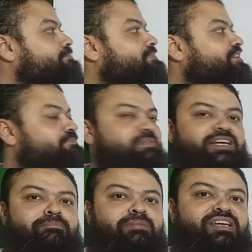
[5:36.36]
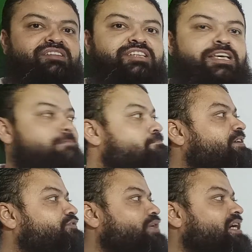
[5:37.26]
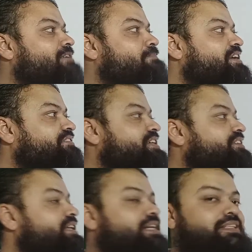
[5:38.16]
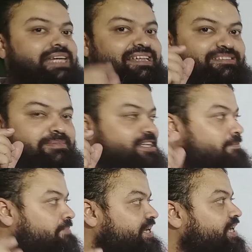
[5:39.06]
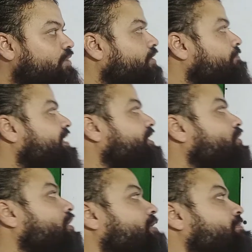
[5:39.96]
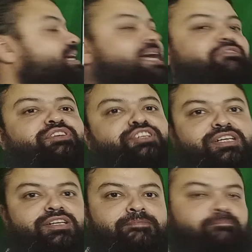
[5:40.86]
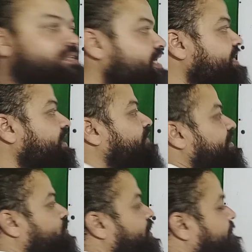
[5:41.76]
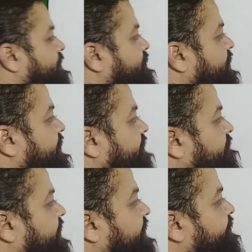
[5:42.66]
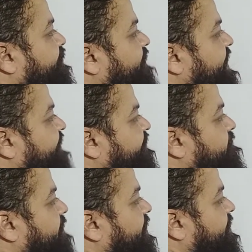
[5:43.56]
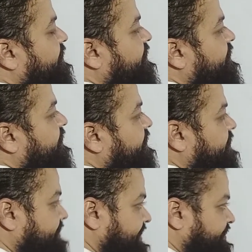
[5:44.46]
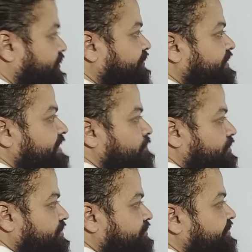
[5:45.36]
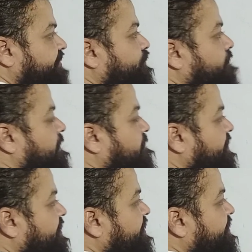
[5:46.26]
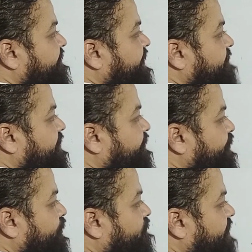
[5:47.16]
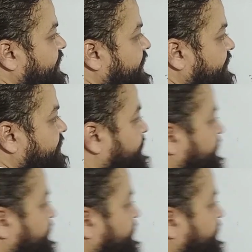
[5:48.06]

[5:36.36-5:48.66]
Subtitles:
must be unbiased, but for unbiasedness, the estimator may or may not be efficient. And if I talk about variance of x bar, that is also an important question for paper, sigma square over n.